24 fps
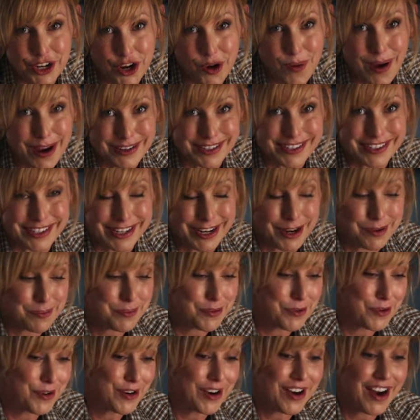go out to
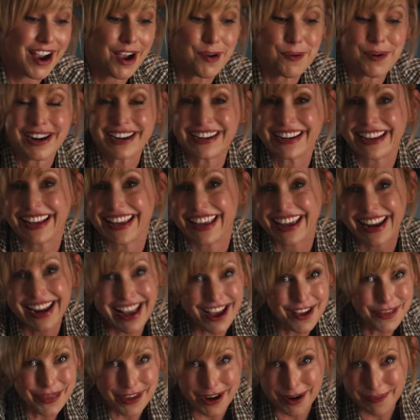Singapore. I wanted to get
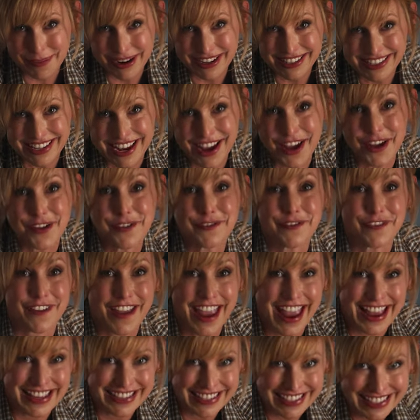out there myself
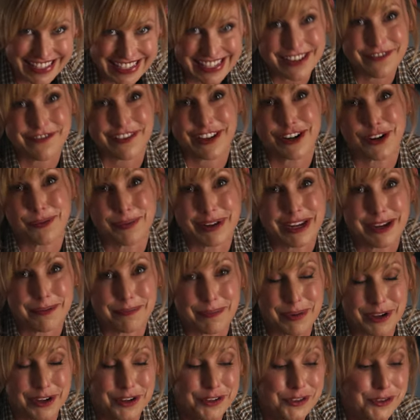and see Vito being
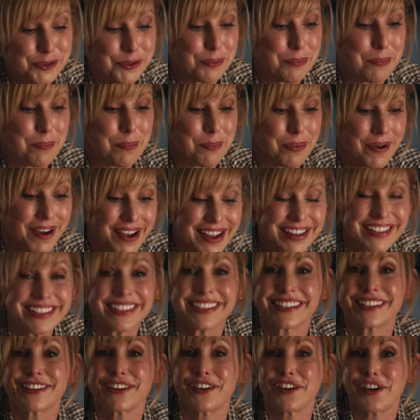built,
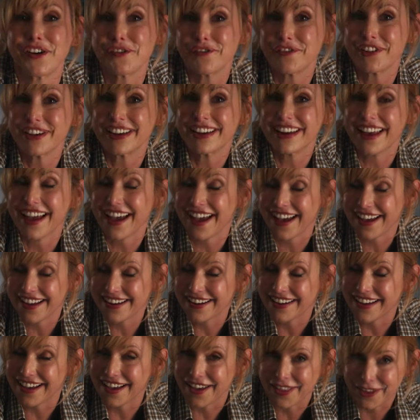but COVID
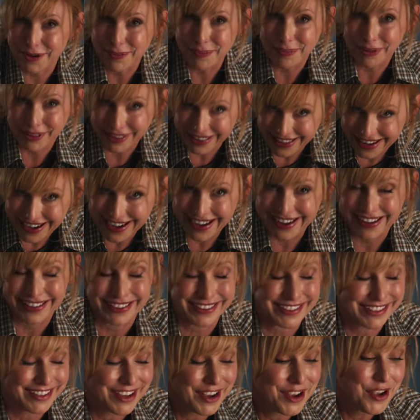had other
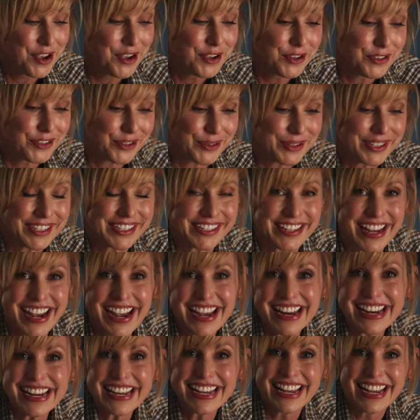plans. So
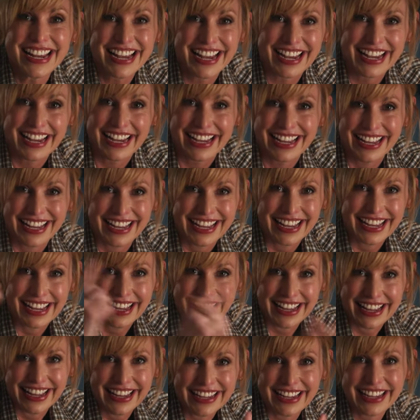instead,
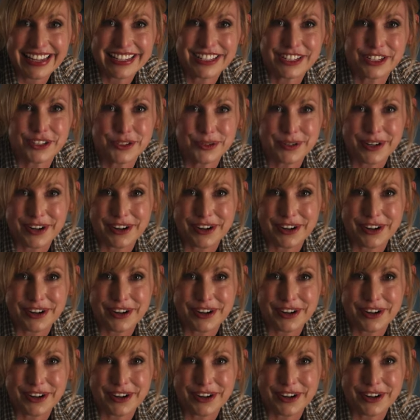I get to do it